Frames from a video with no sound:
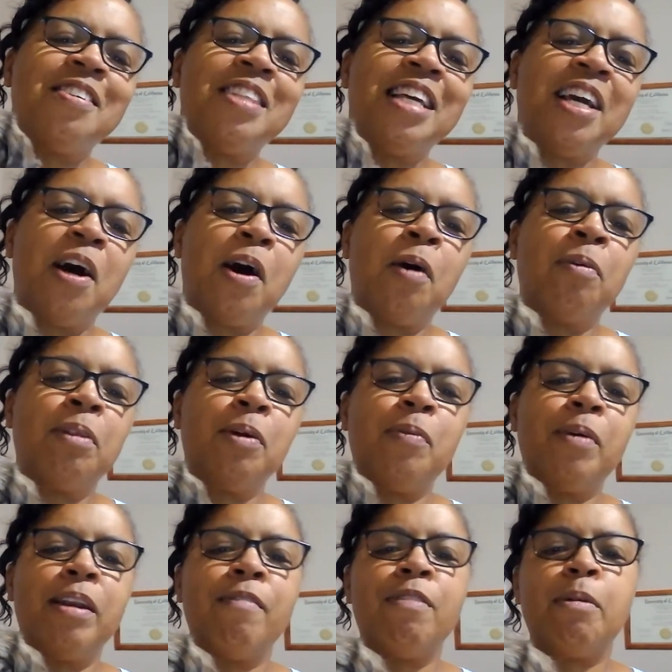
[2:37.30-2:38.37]
the only
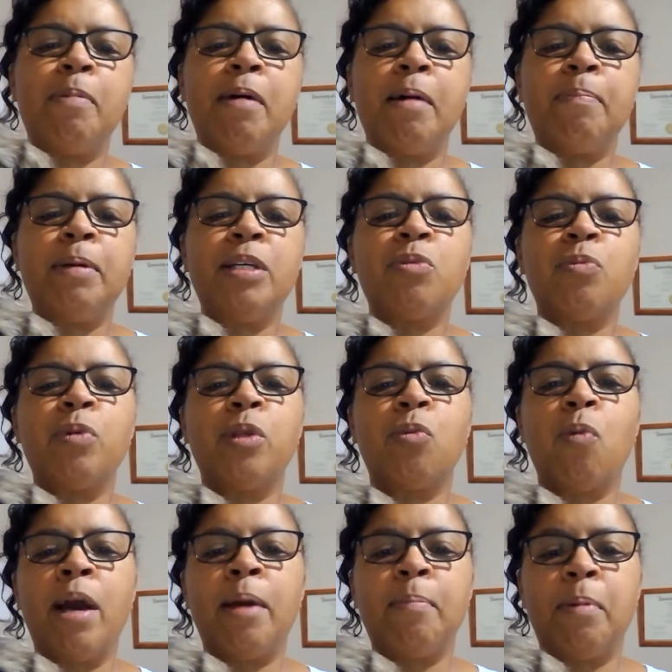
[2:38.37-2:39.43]
one of the puppies with
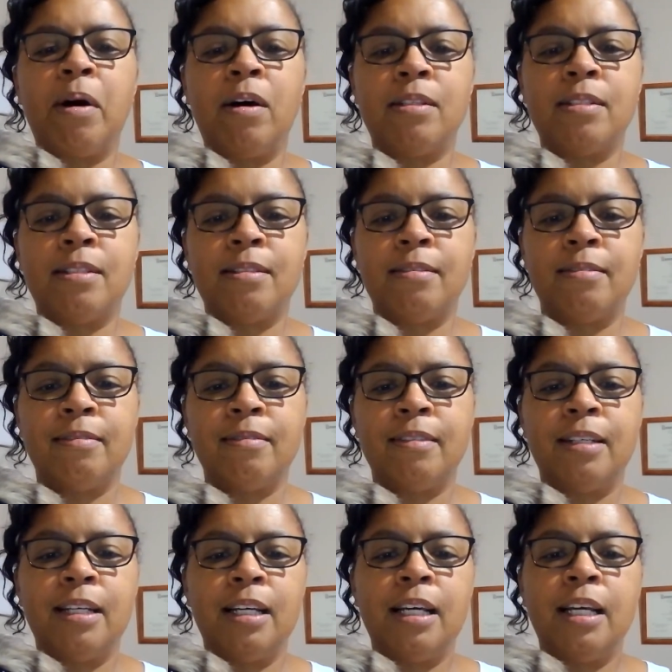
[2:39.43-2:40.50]
white paws.
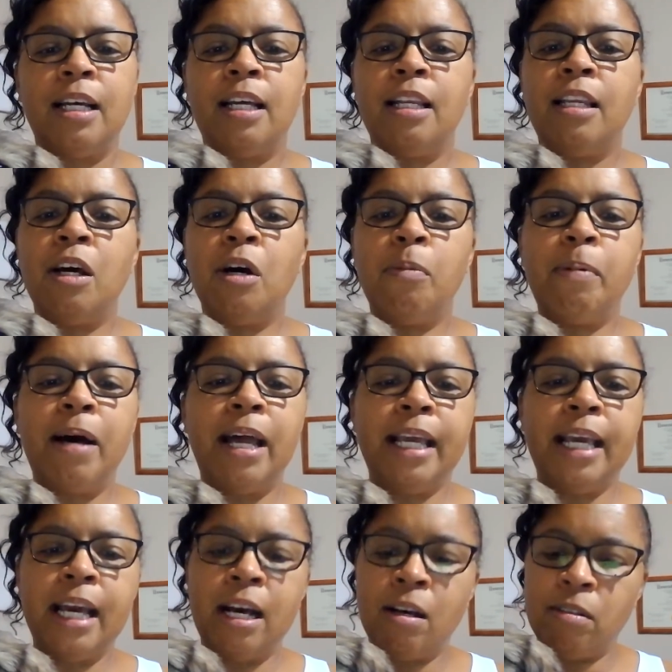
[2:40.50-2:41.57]

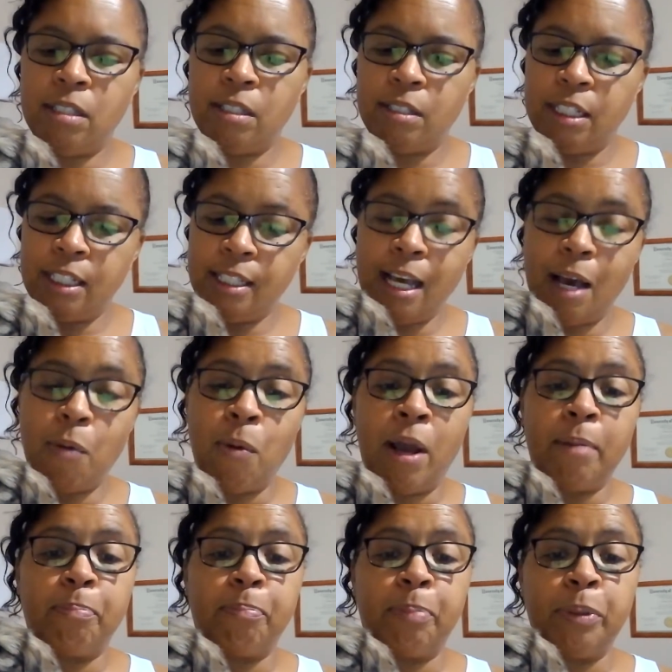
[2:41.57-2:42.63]
Nobody else, she's got
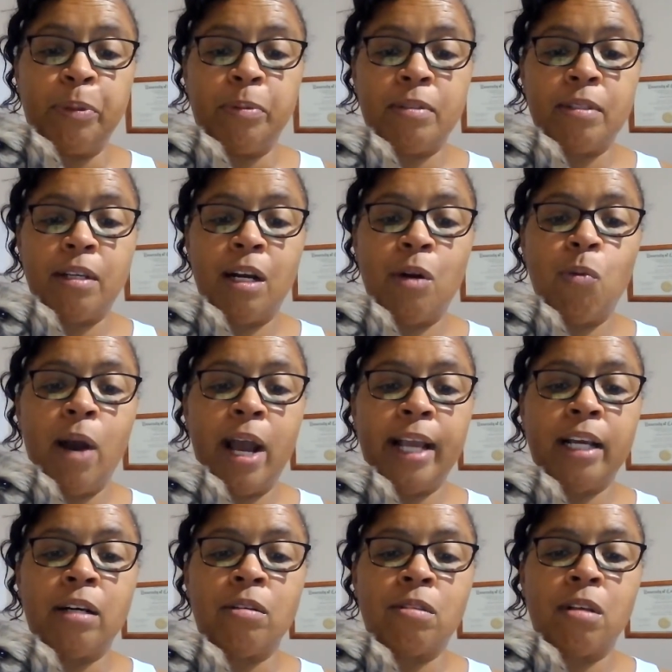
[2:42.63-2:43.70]
white boots. Her white
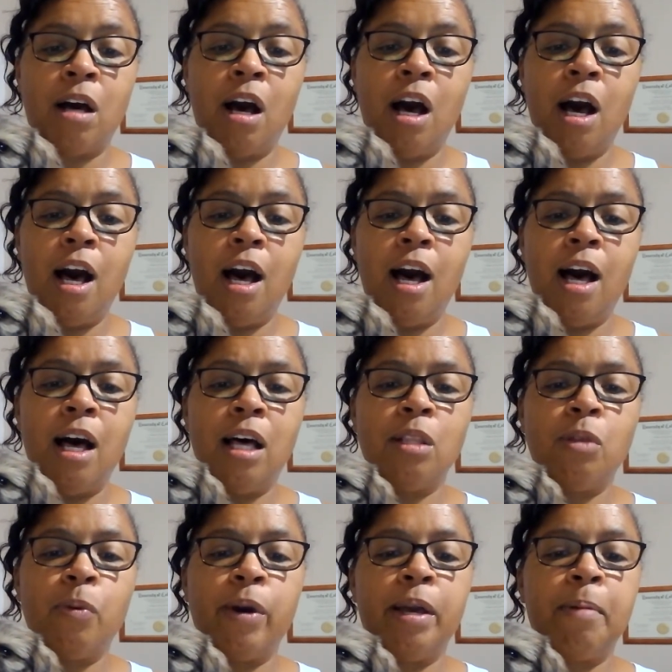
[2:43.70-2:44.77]
goes all
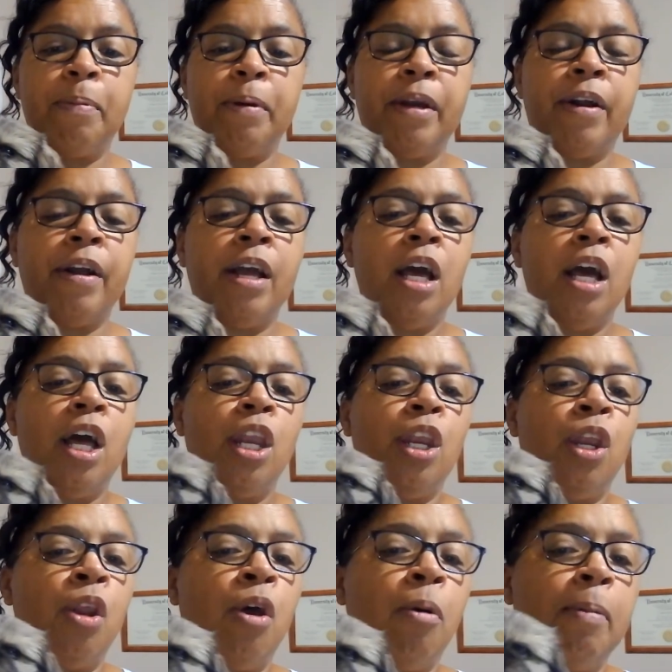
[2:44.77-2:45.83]
the way up here.
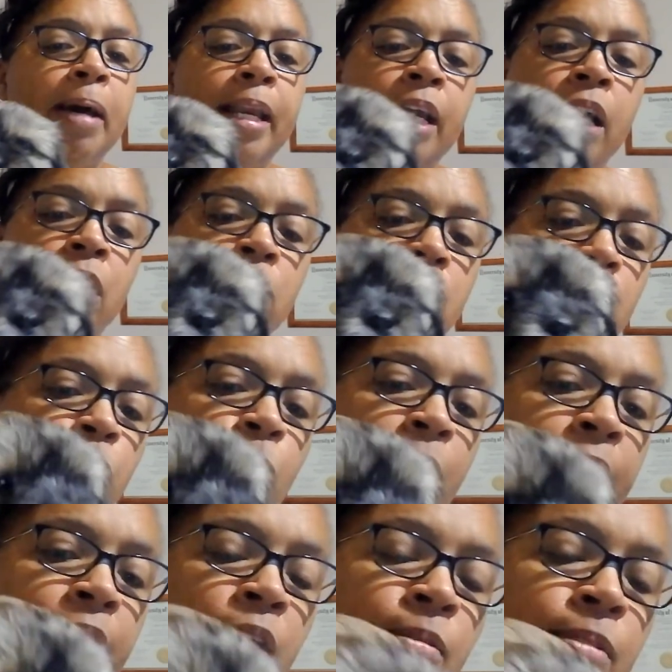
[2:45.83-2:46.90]
Nobody else's
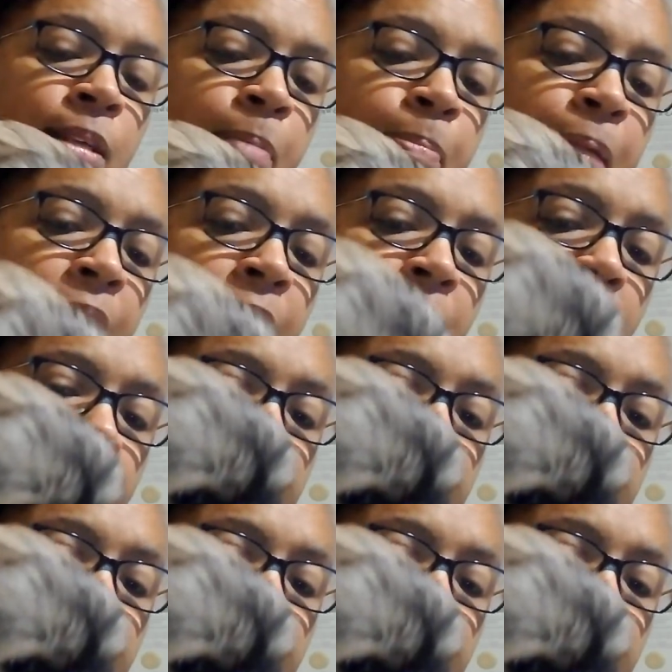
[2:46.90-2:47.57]
white goes up that high.